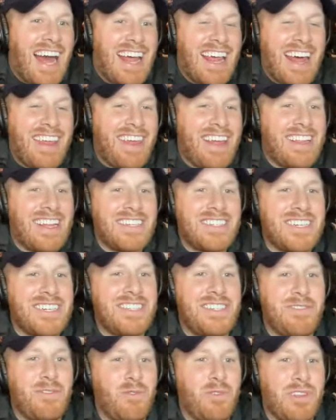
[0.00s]
I think that's
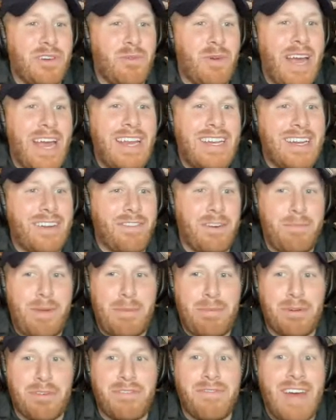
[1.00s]
just the way different
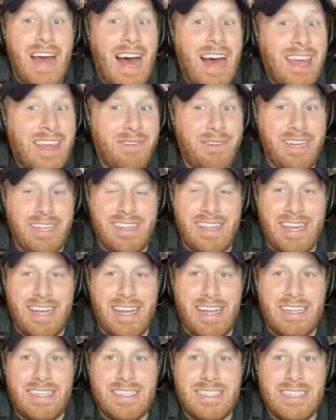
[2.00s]
people are valuing
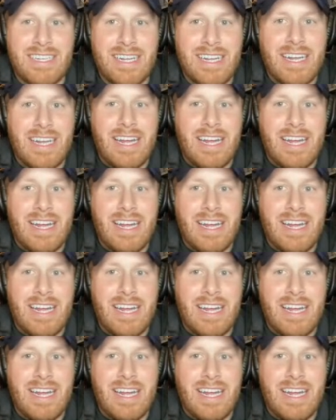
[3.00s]
things.